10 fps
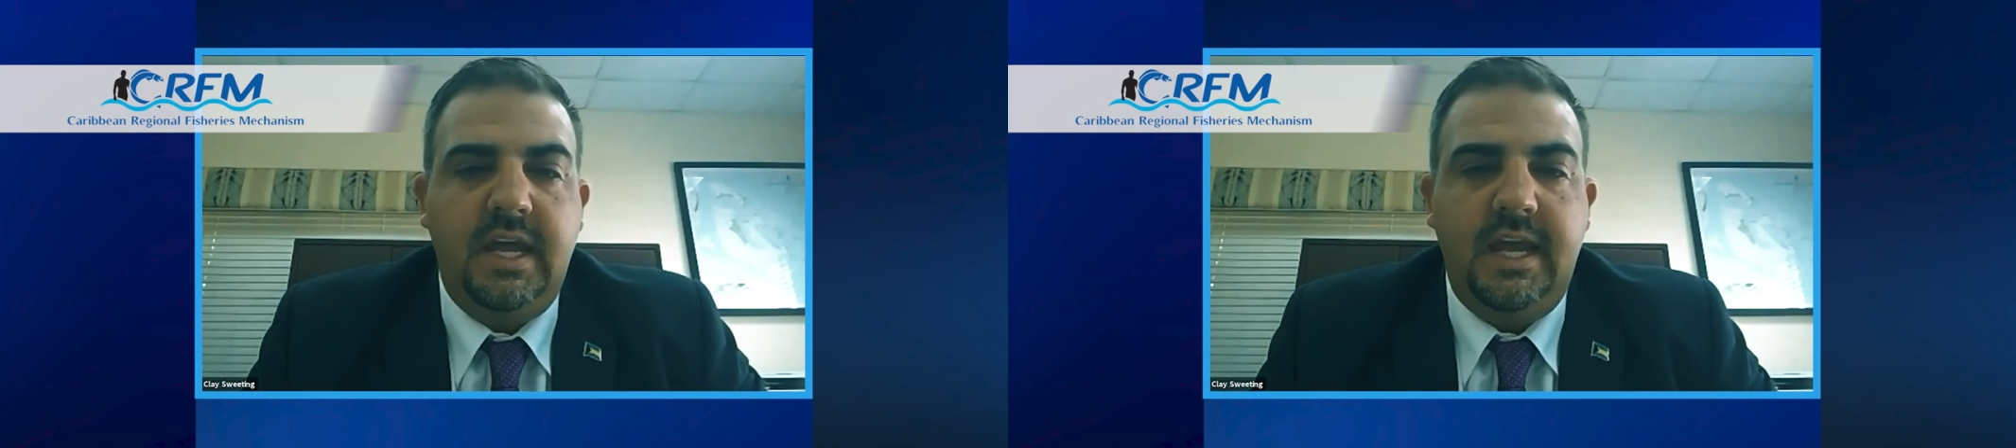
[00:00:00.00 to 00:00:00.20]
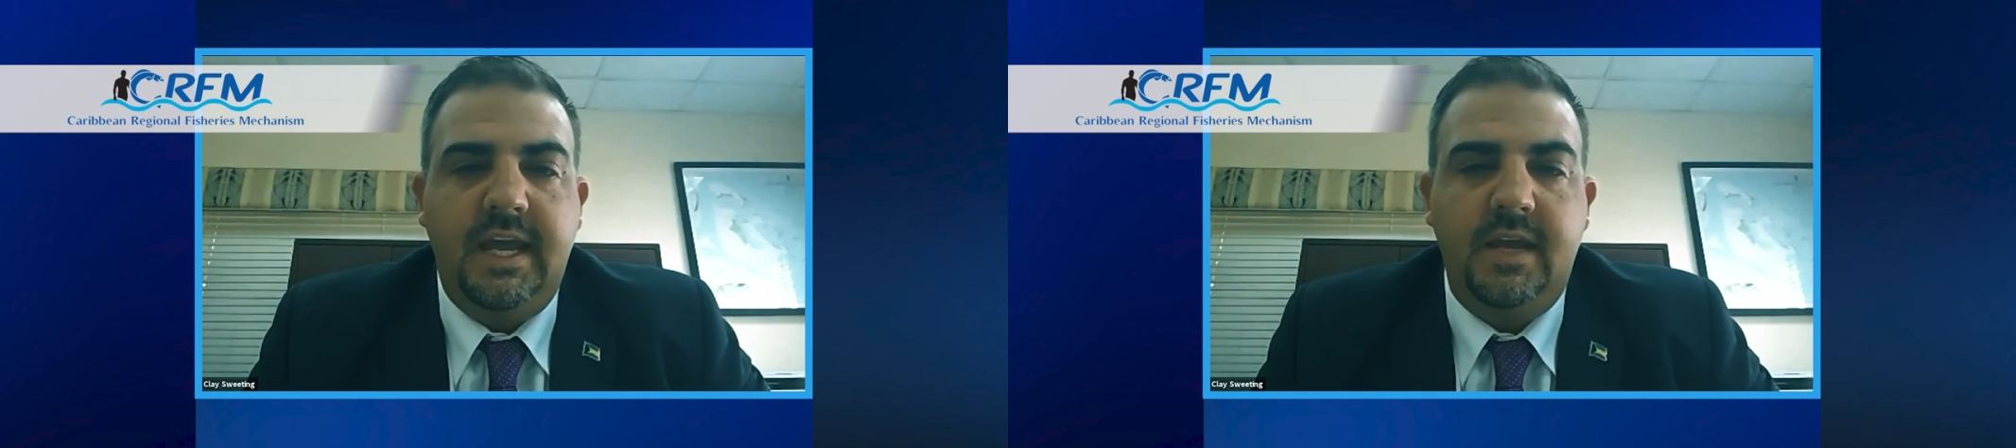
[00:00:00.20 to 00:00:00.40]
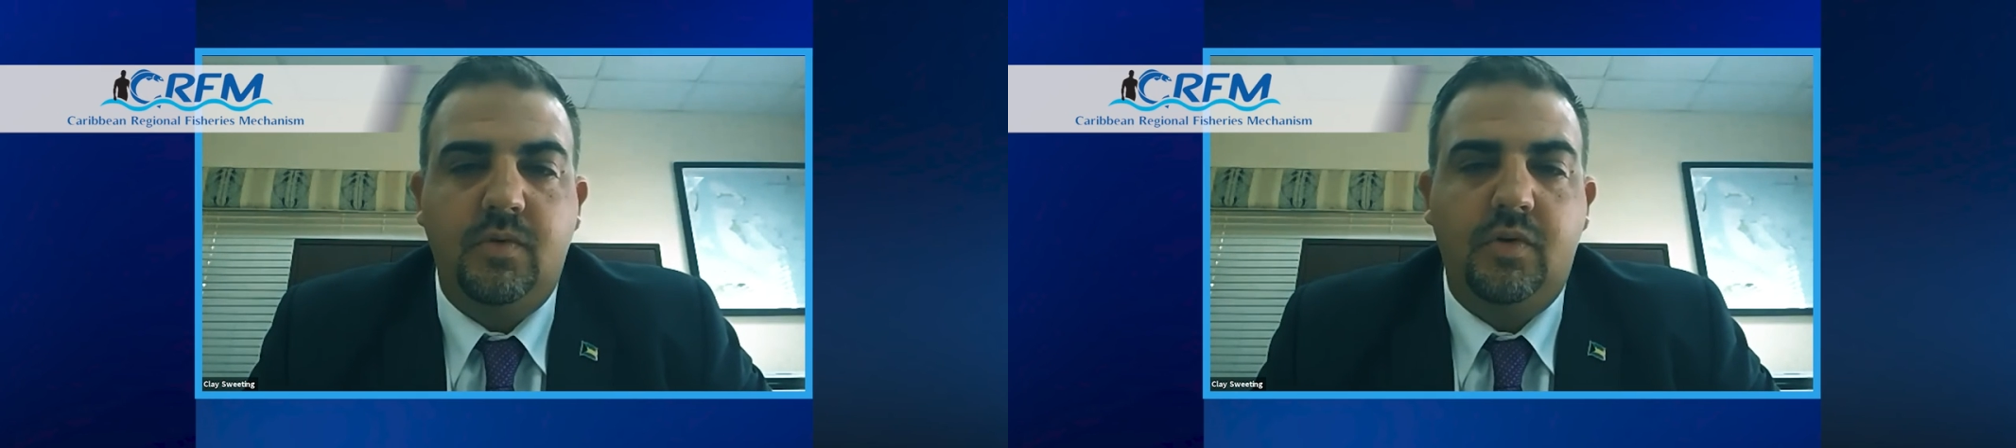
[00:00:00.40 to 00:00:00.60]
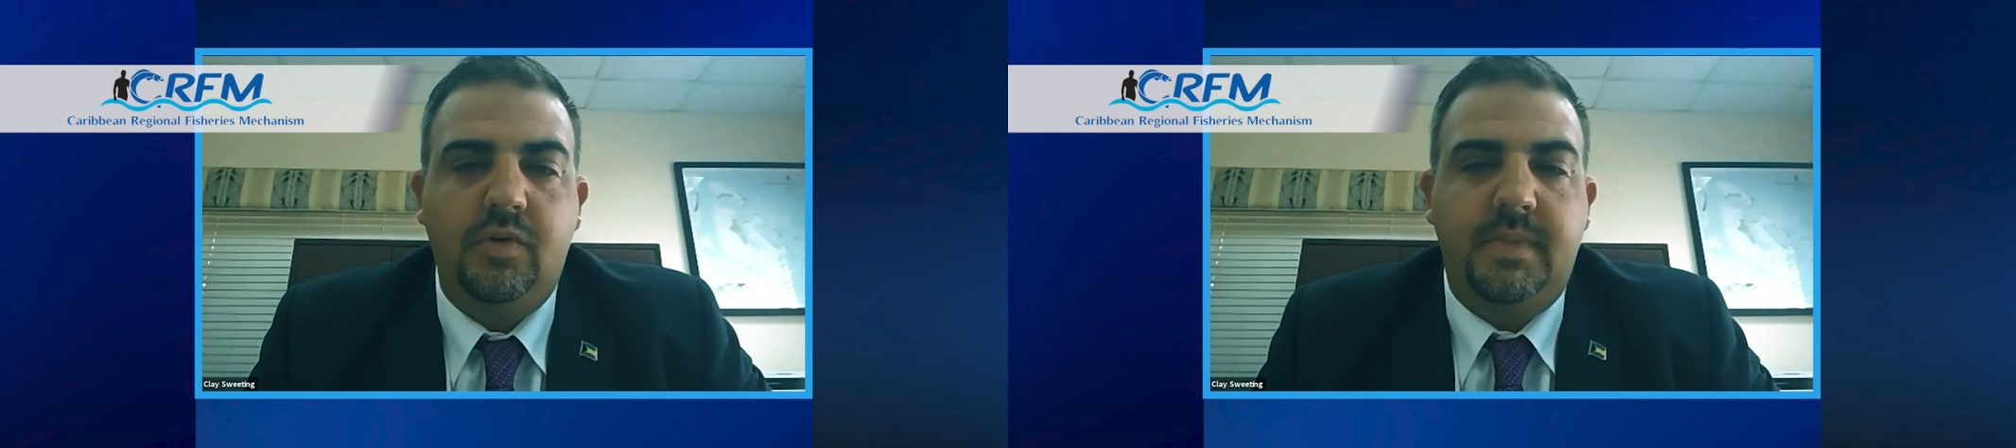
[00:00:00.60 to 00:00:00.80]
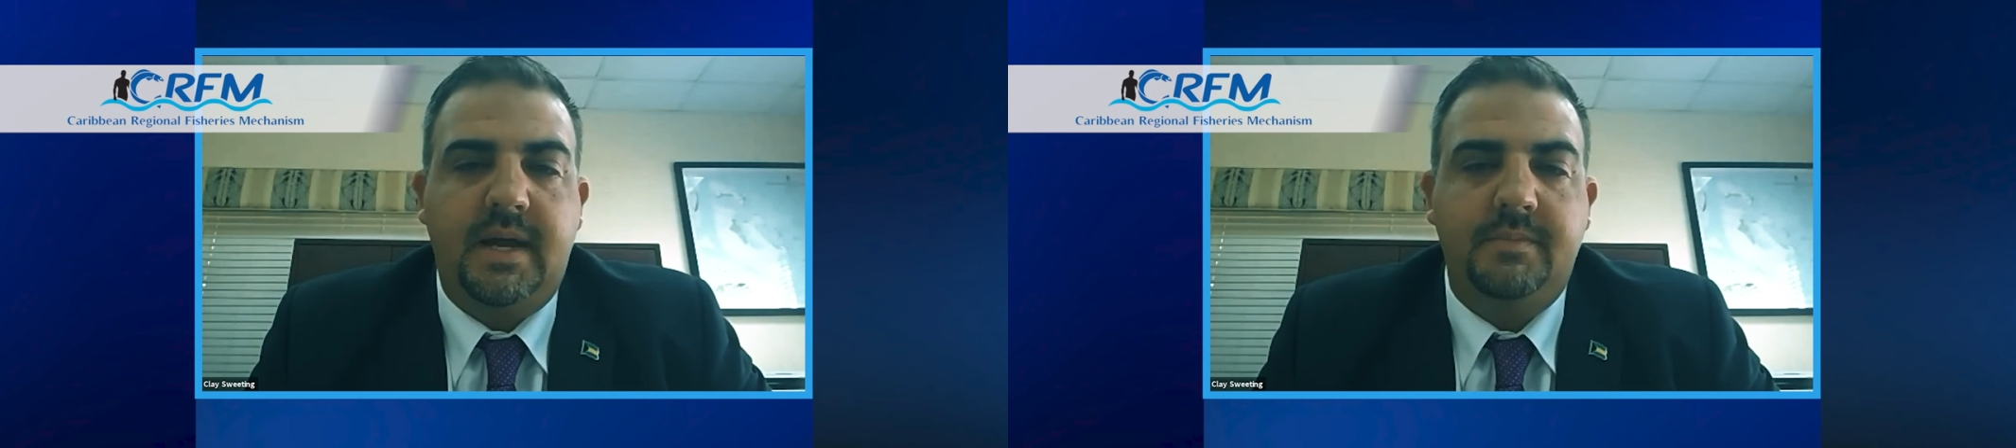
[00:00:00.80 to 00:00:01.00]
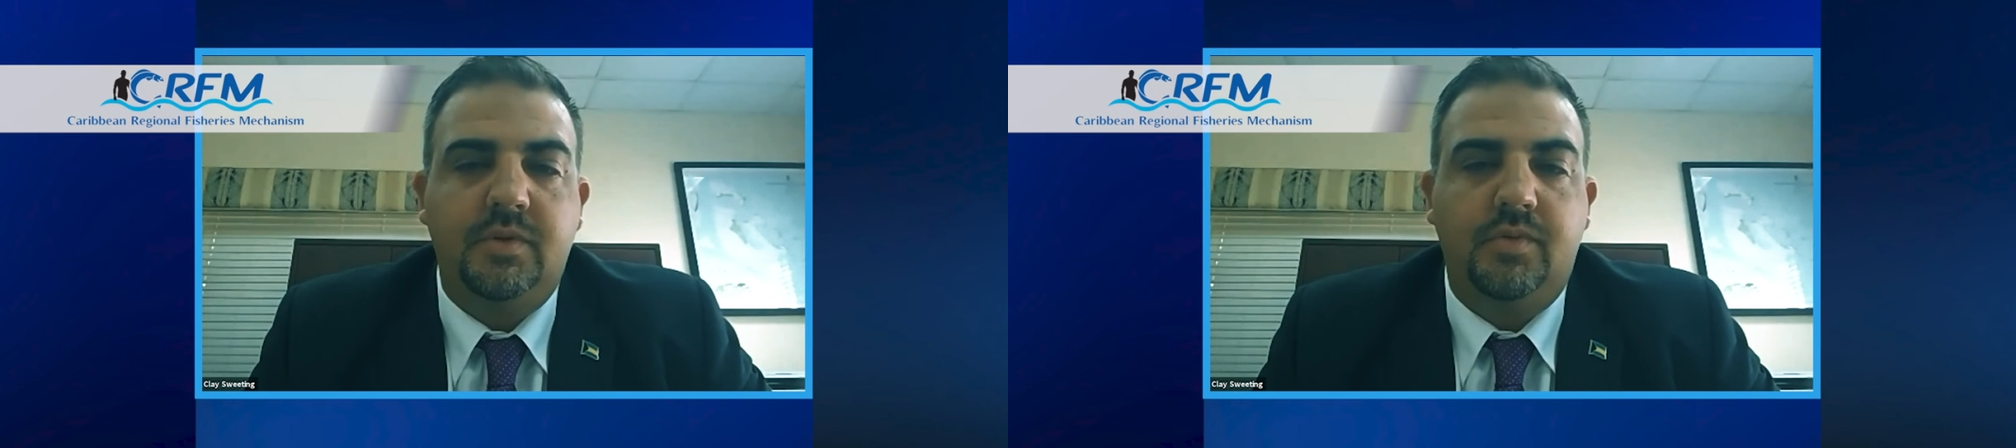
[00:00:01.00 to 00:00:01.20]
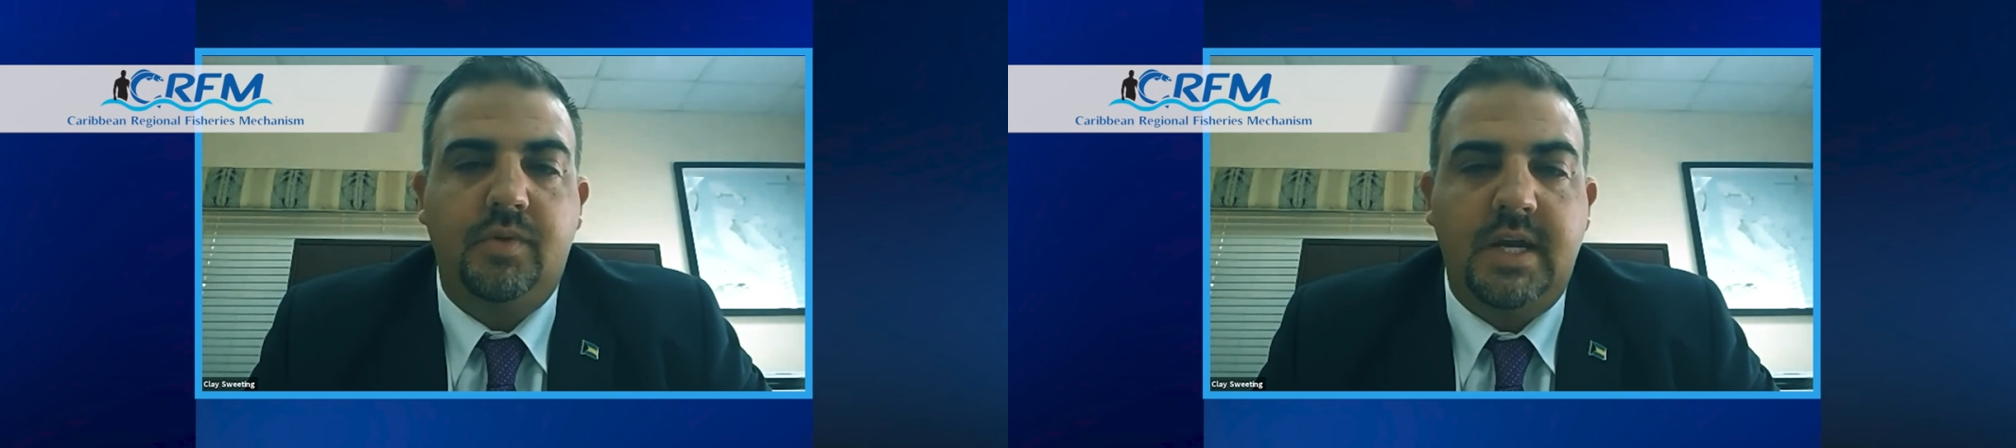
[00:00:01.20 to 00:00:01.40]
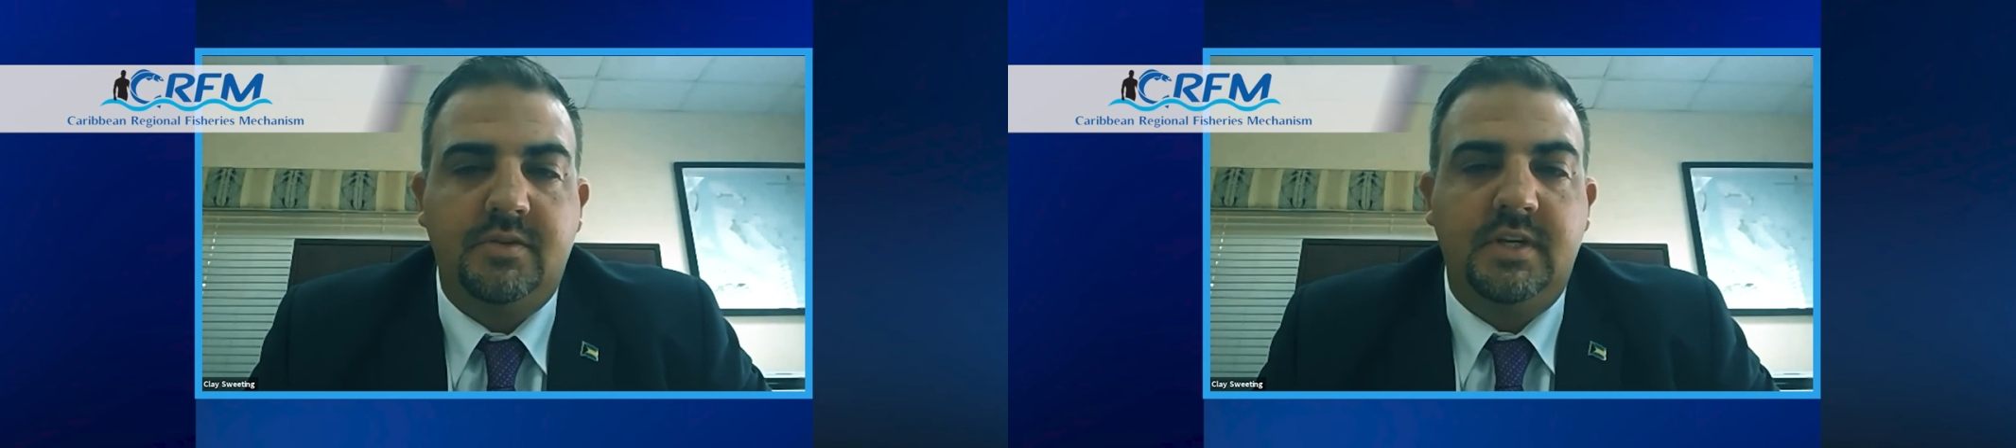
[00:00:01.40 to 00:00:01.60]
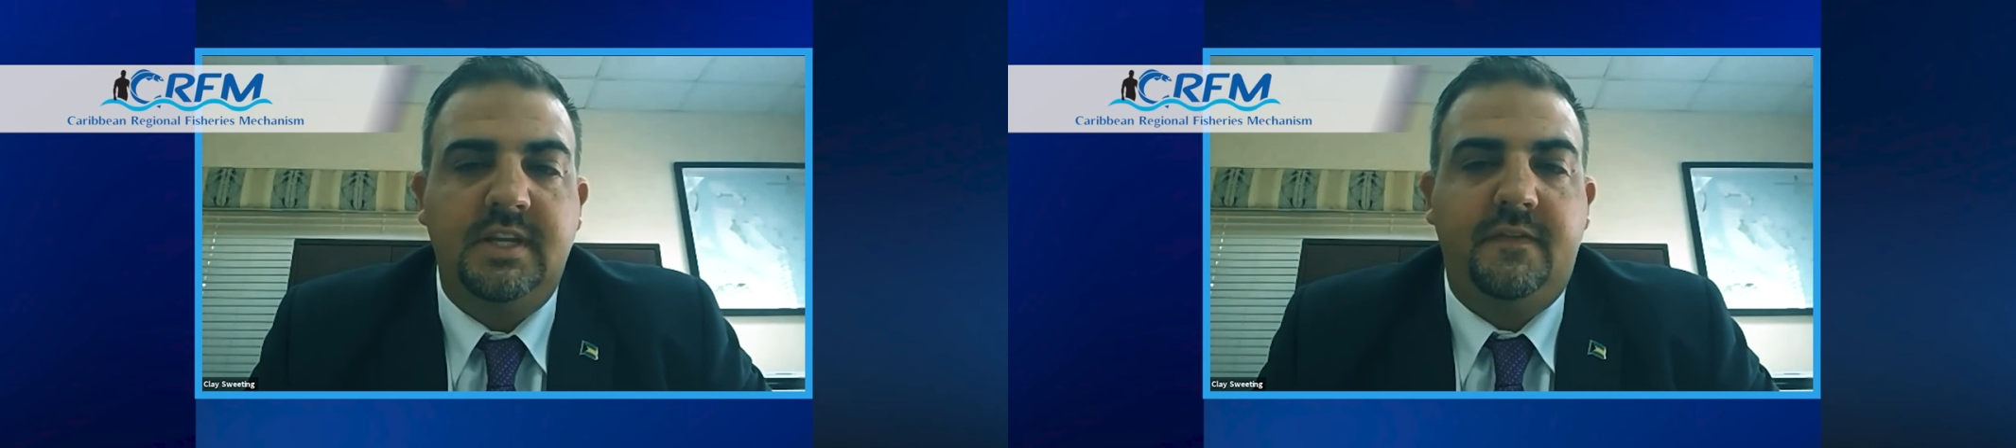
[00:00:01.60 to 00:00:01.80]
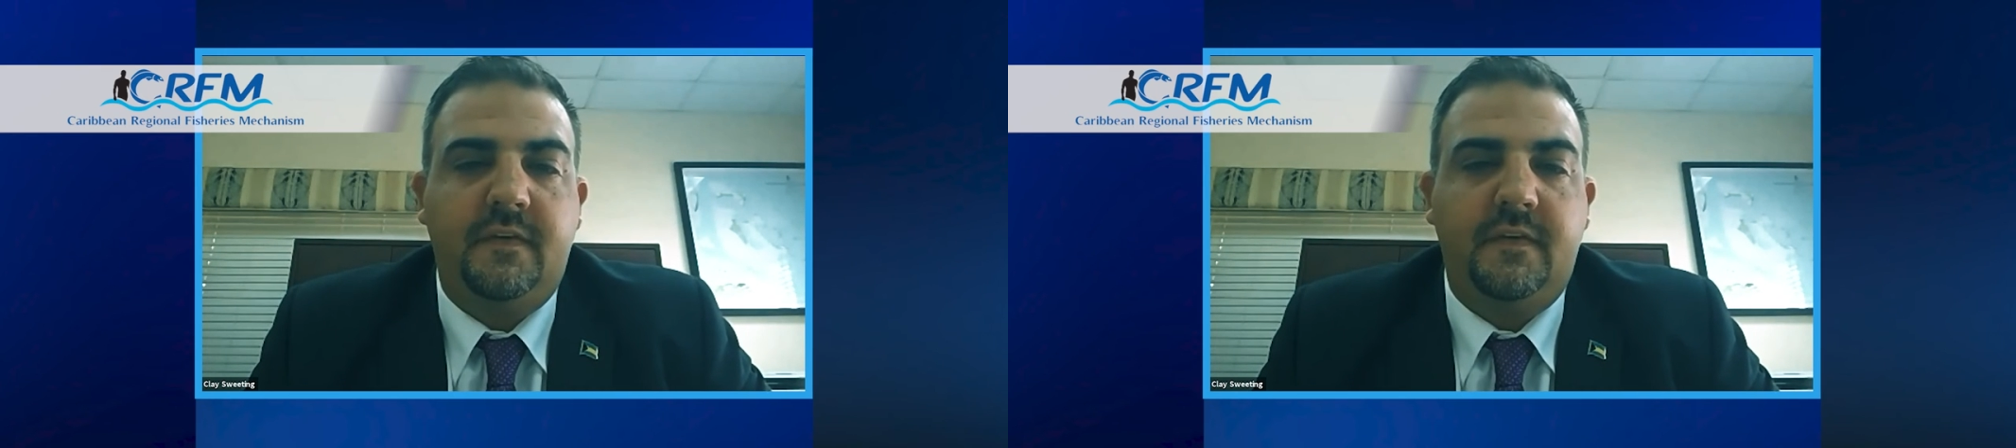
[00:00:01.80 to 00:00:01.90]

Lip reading: and roadmap to gradually